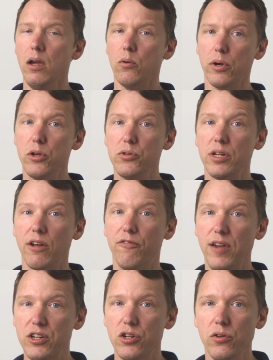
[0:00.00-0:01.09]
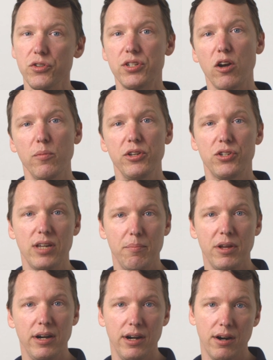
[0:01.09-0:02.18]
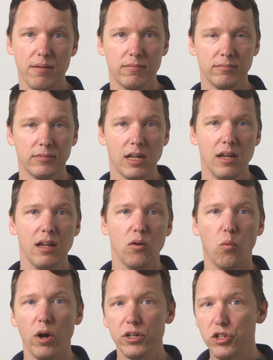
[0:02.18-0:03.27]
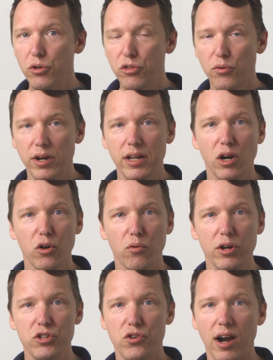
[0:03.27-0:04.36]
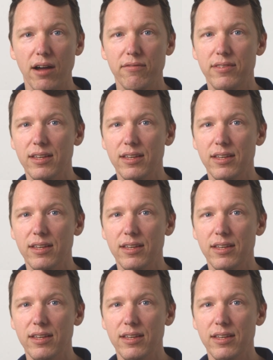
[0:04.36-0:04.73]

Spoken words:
We're using a fictional settlement statement here, 123 Oak Ridge Drive.